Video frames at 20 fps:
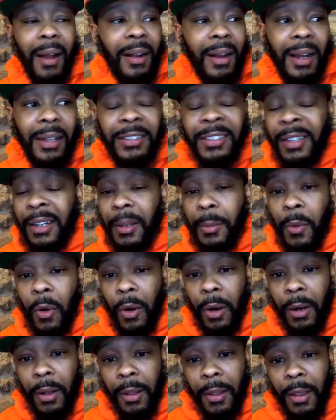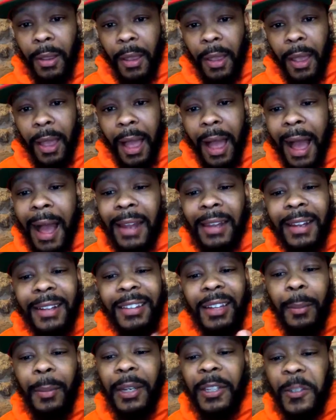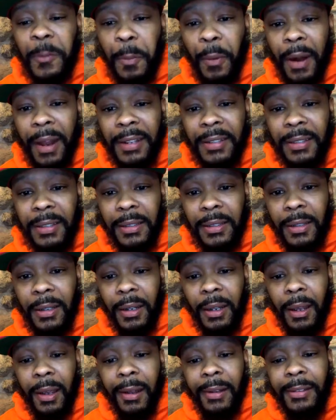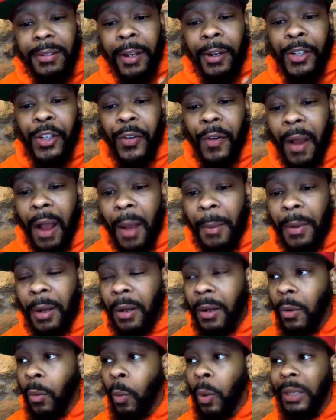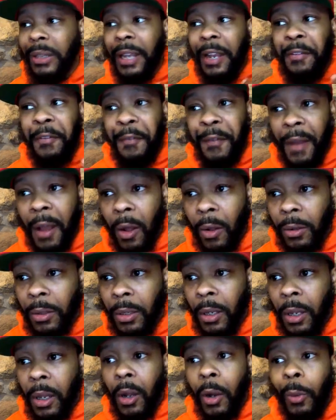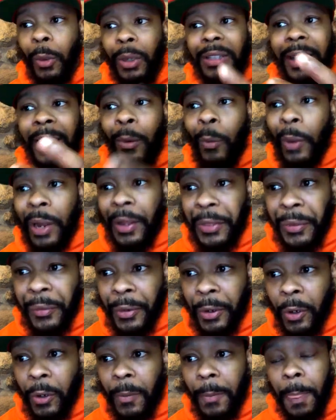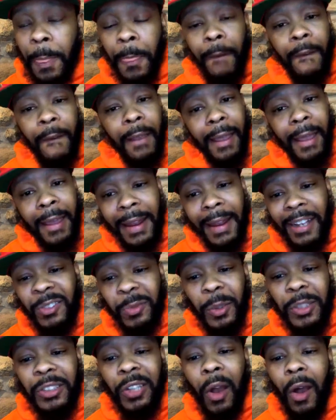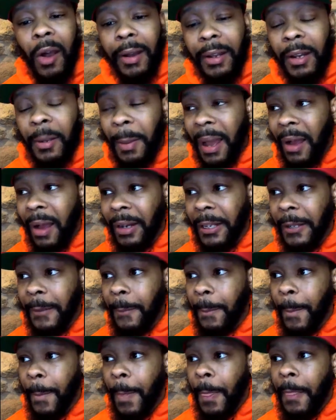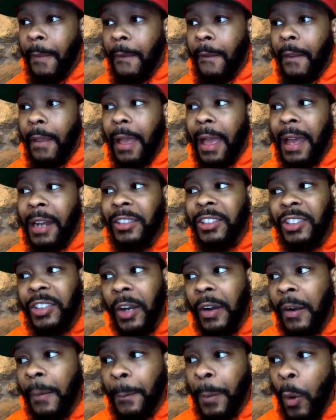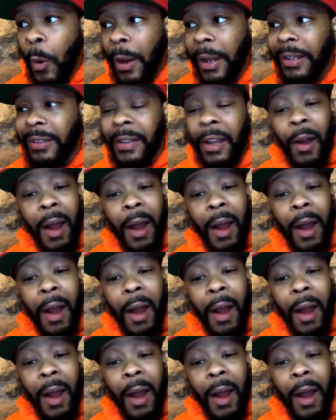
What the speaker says: guns anymore. I let them express their trauma, what they felt, what they went through. And as we're talking about it, at a certain point, they'll